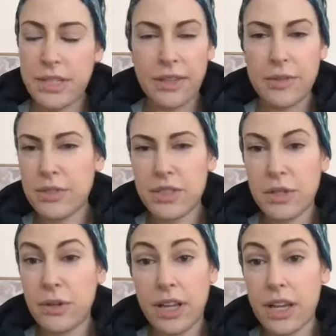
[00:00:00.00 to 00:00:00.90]
tell them to
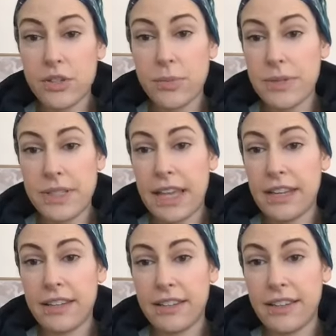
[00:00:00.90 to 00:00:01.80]
do it
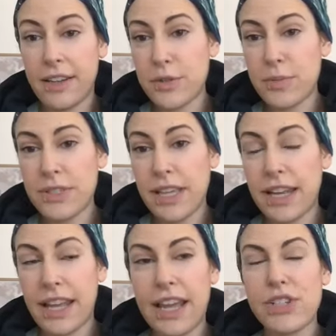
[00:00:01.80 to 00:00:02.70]

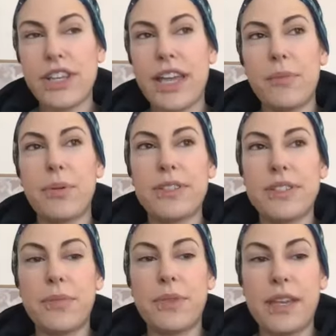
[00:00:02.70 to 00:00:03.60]
100%. I actually had put
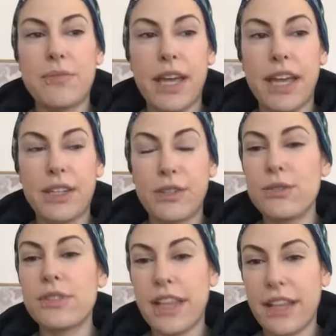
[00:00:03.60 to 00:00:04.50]
something in my
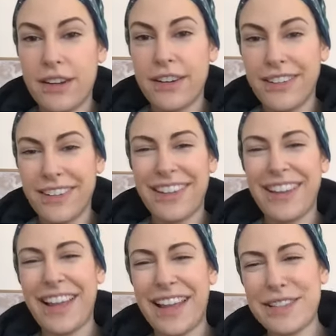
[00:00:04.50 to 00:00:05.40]
newsletter and
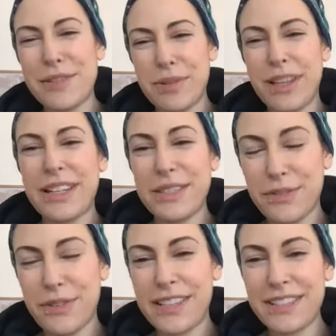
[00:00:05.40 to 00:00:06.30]
I had some Pilates
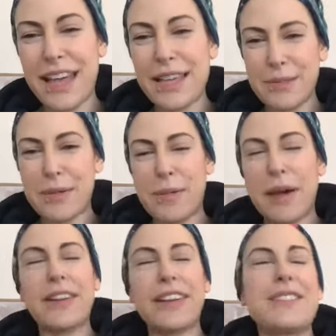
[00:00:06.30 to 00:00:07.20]
friends ask me
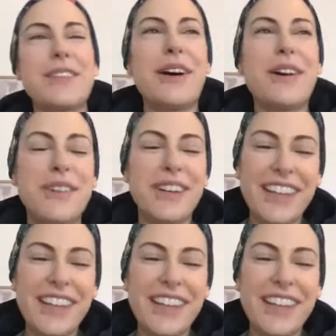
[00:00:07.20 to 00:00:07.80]
about it. So,